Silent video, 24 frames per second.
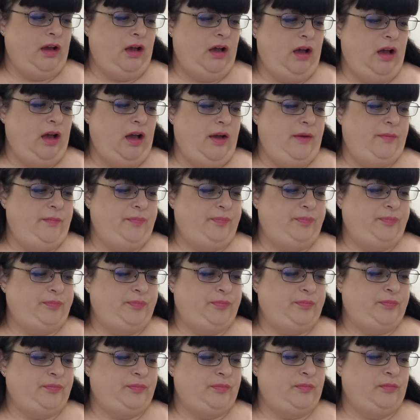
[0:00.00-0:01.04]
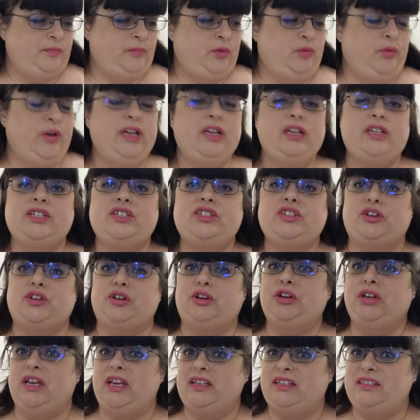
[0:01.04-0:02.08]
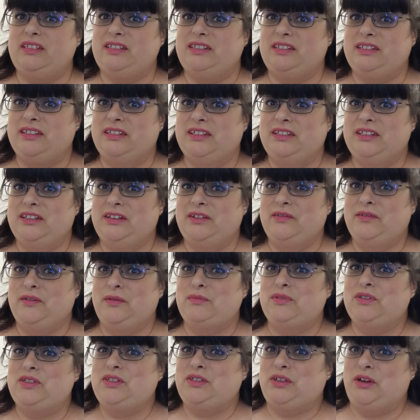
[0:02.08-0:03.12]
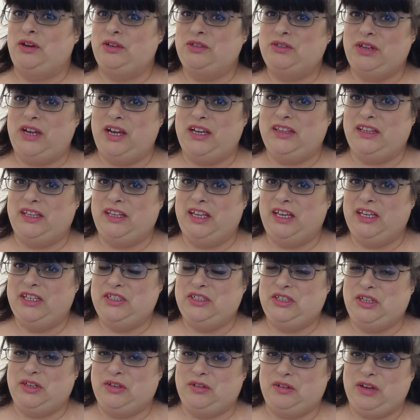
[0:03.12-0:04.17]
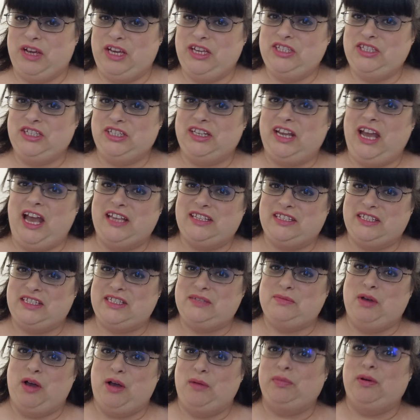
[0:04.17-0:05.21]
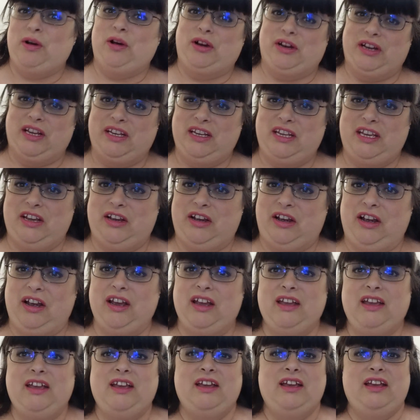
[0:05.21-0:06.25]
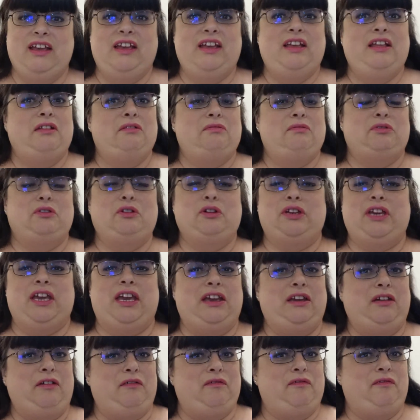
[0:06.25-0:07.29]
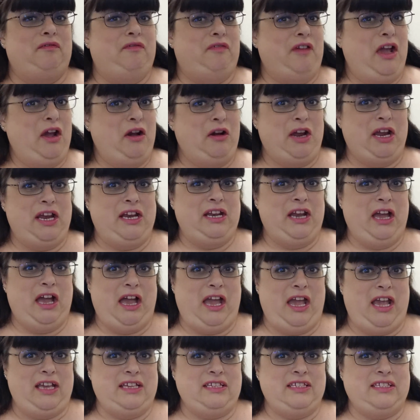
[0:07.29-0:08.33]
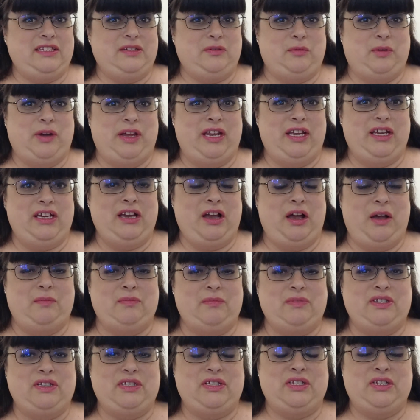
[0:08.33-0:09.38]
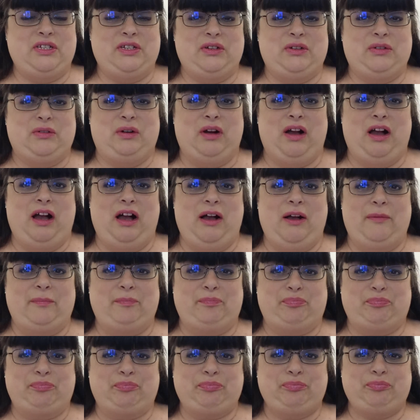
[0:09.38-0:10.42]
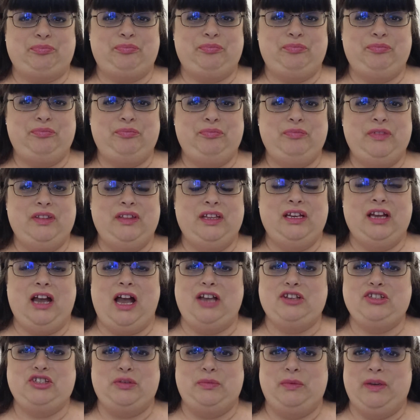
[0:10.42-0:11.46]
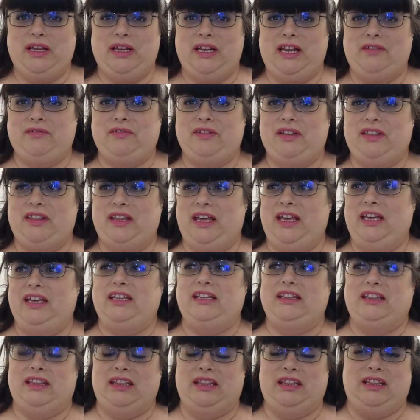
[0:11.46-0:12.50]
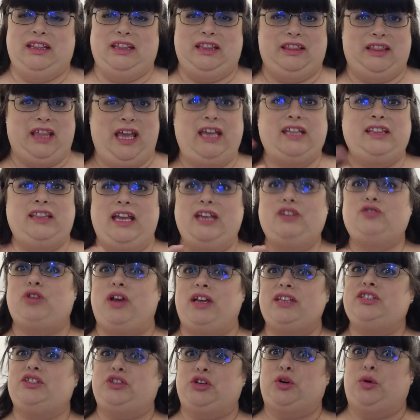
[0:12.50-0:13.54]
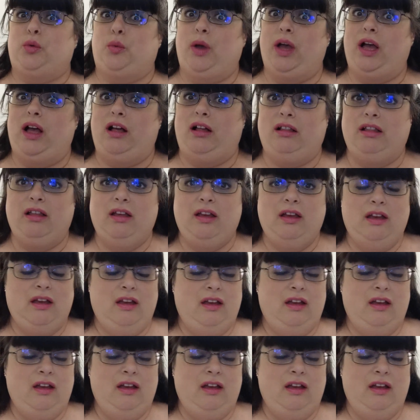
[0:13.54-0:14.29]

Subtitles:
Marina Sirtis from Star Trek The Next Generation has a small part in here. Looking very nice when it comes to the costuming and everything. They dressed her well.